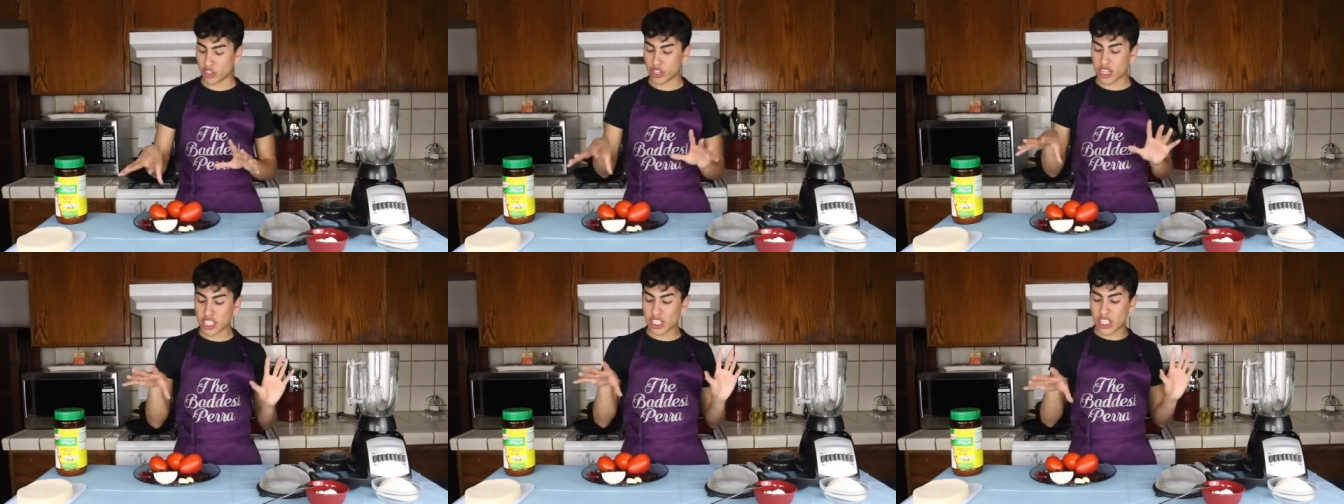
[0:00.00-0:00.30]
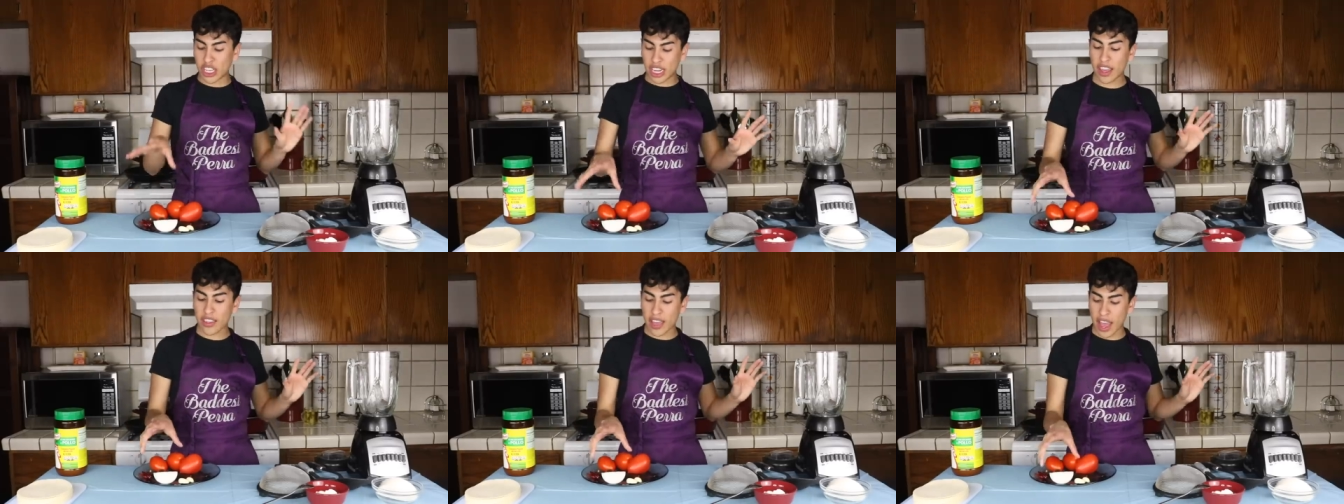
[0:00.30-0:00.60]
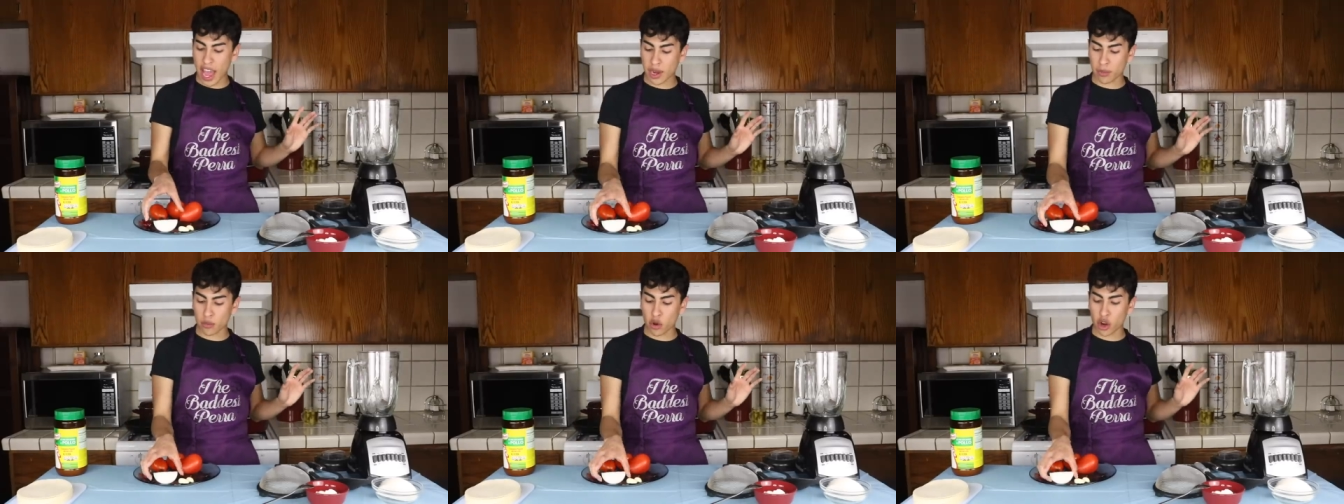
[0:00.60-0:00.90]
you need chile de
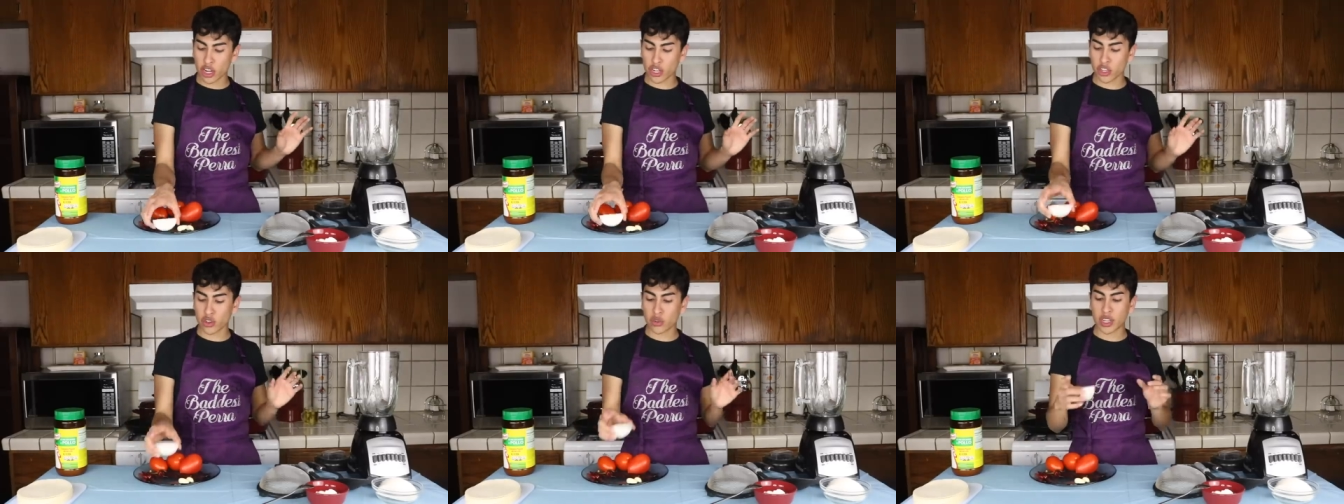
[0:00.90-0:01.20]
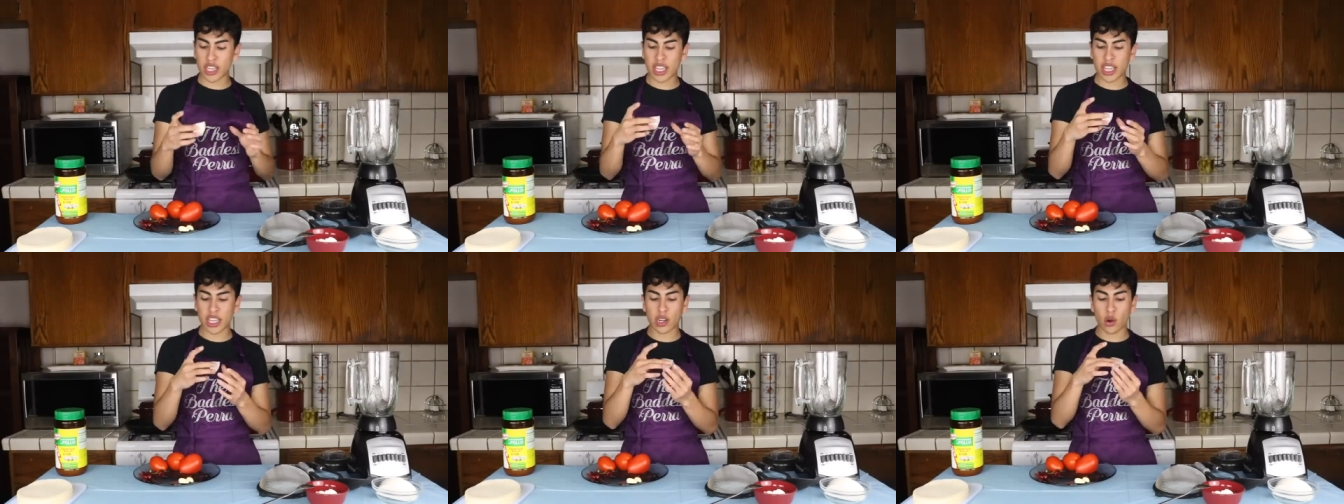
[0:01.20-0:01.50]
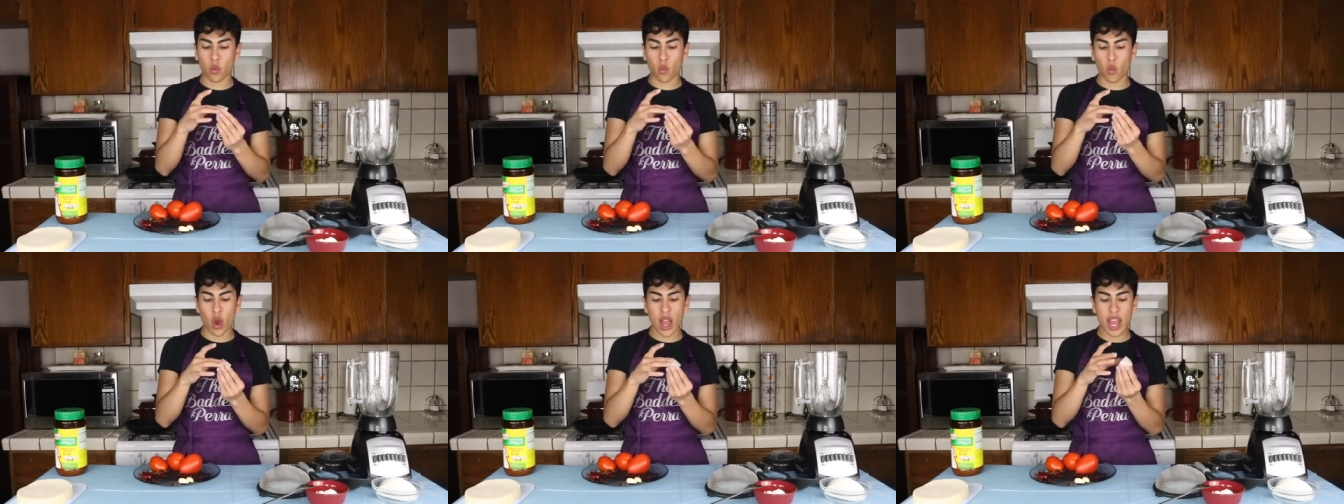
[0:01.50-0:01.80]
árbol, you need
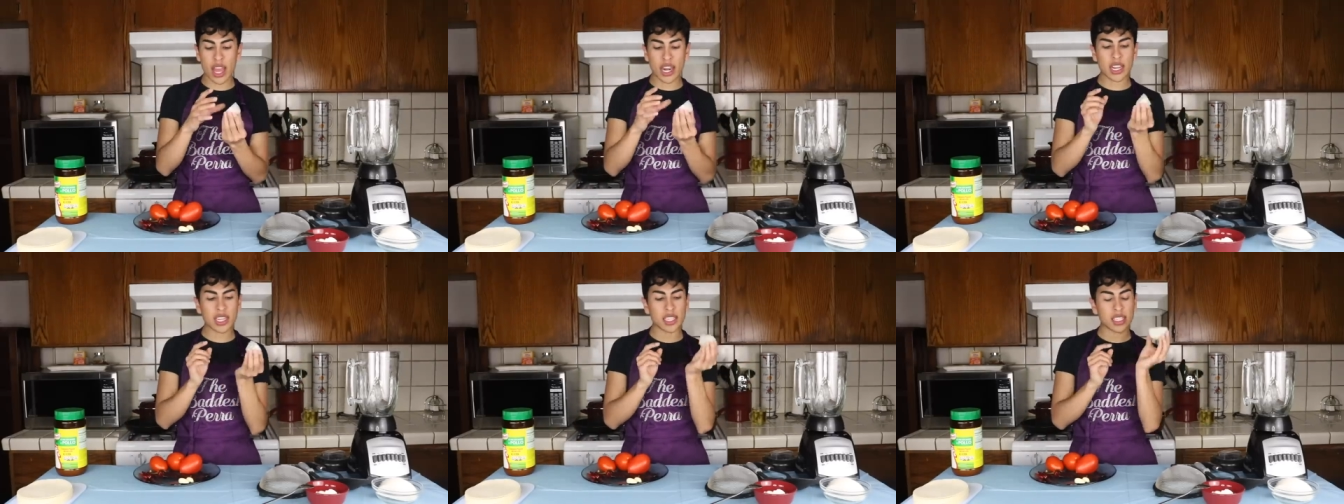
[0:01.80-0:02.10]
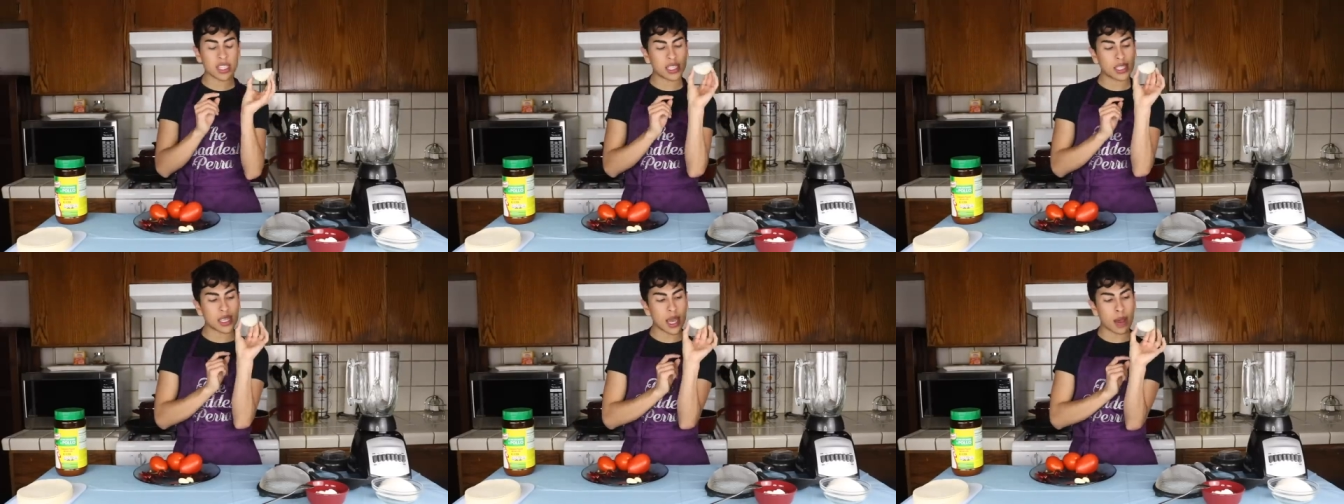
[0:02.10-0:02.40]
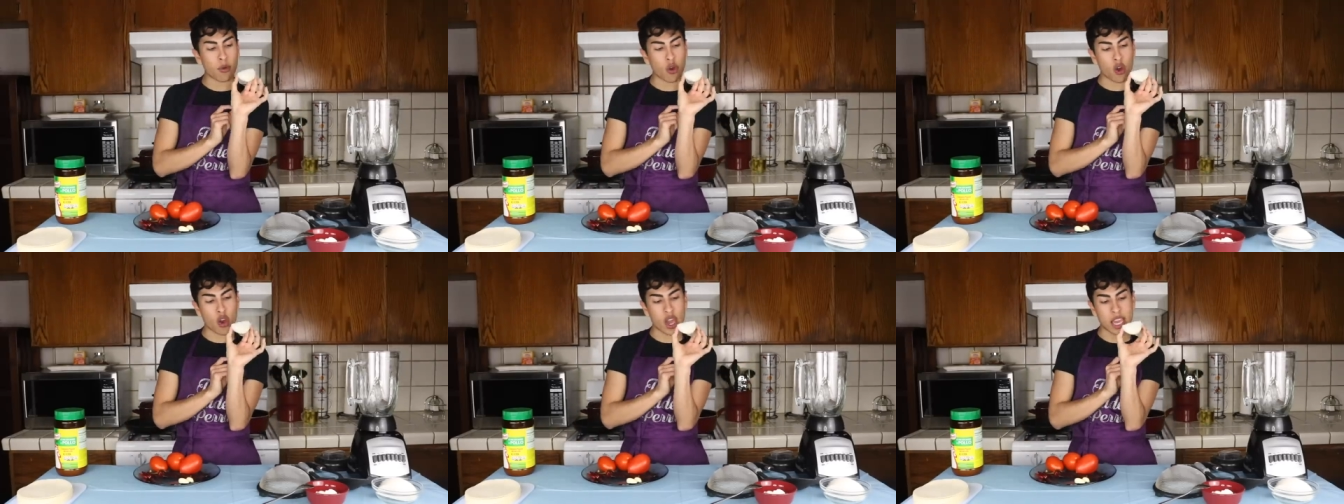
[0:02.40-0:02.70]
one
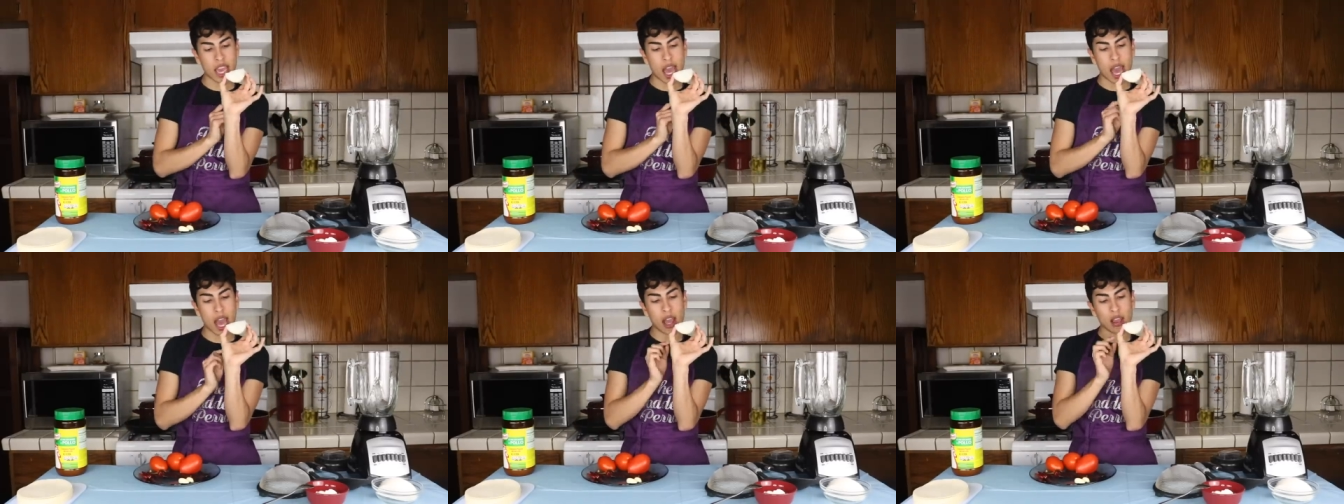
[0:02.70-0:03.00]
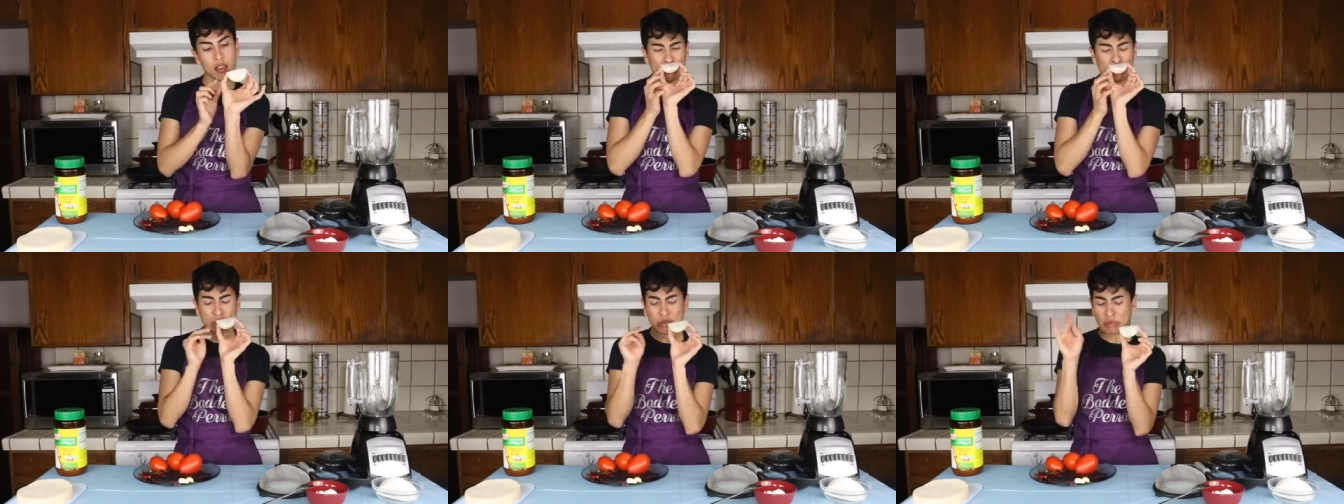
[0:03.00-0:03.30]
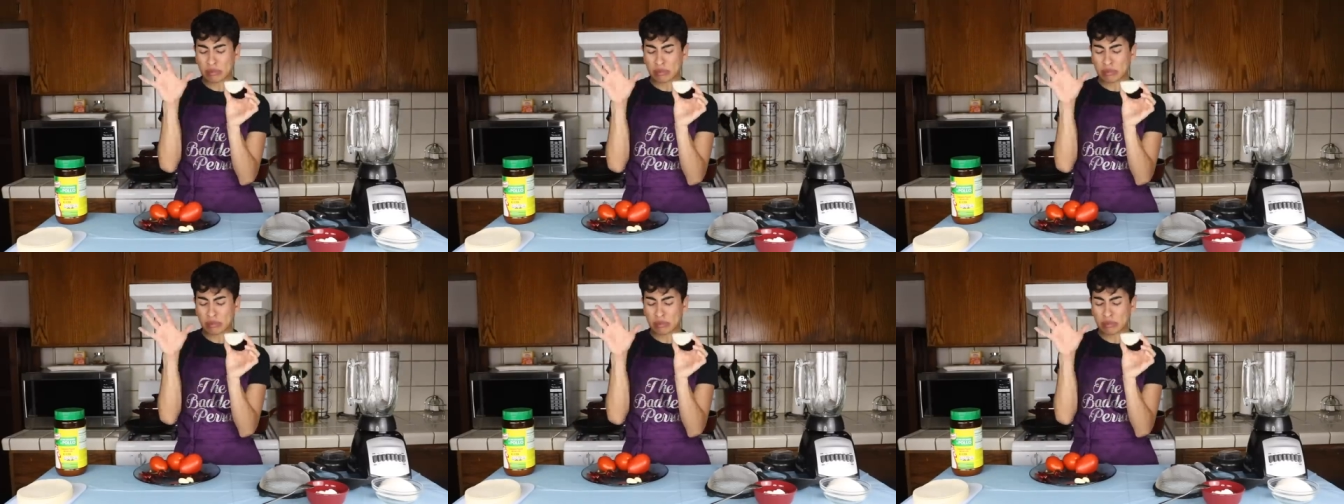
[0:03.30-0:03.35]
cebolla.